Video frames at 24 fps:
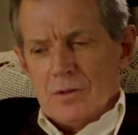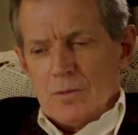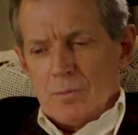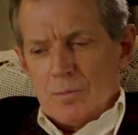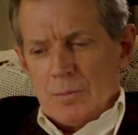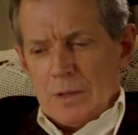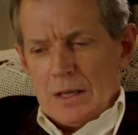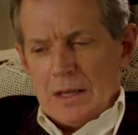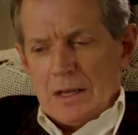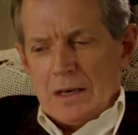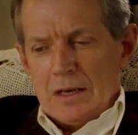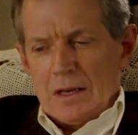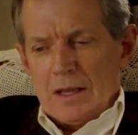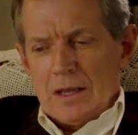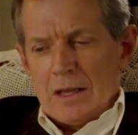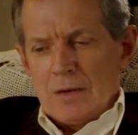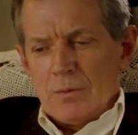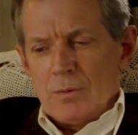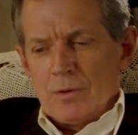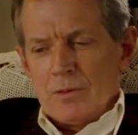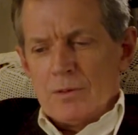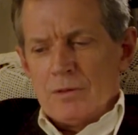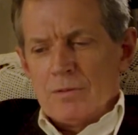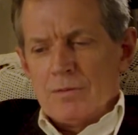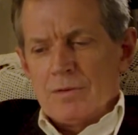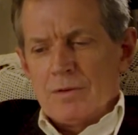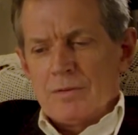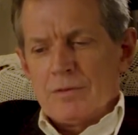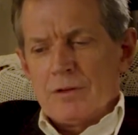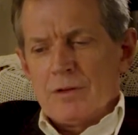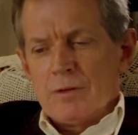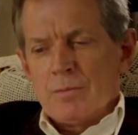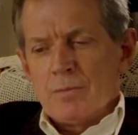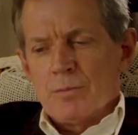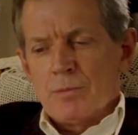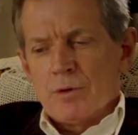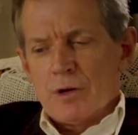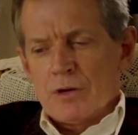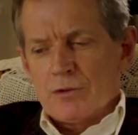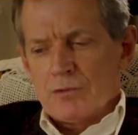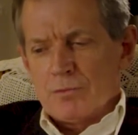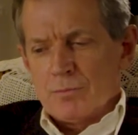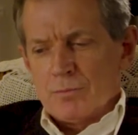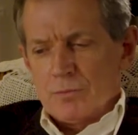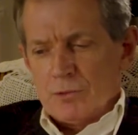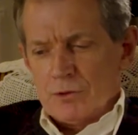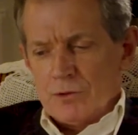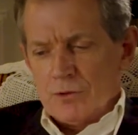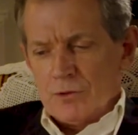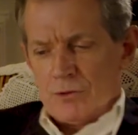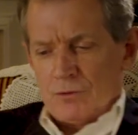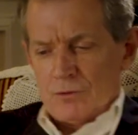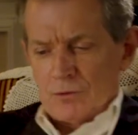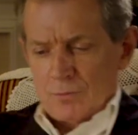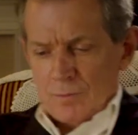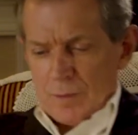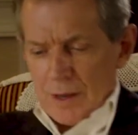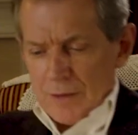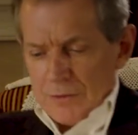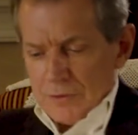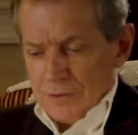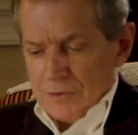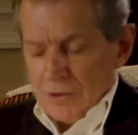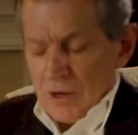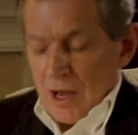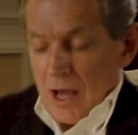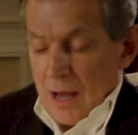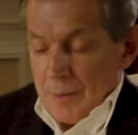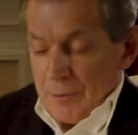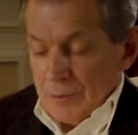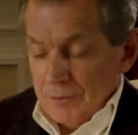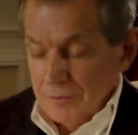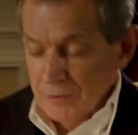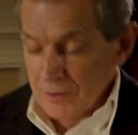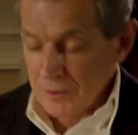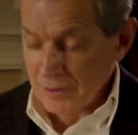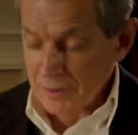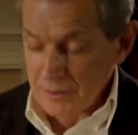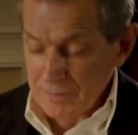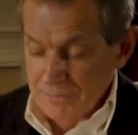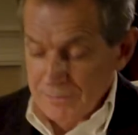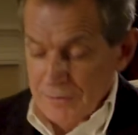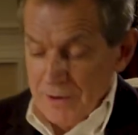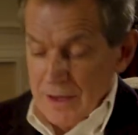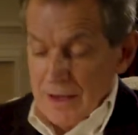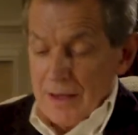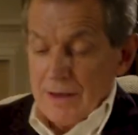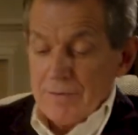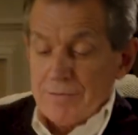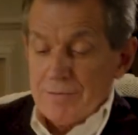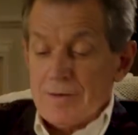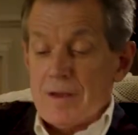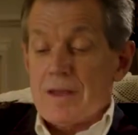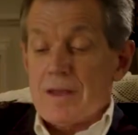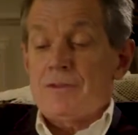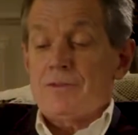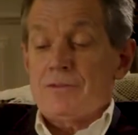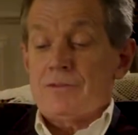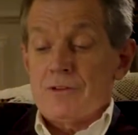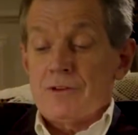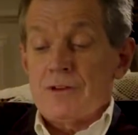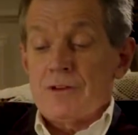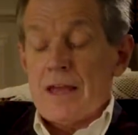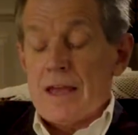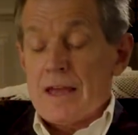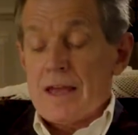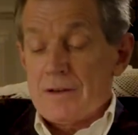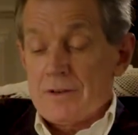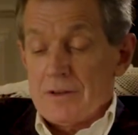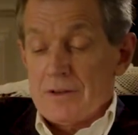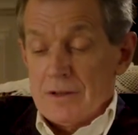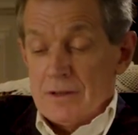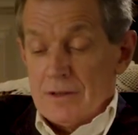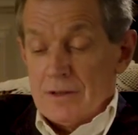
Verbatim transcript: Mingling with the vivid impression produced by the charm of her fair face and head,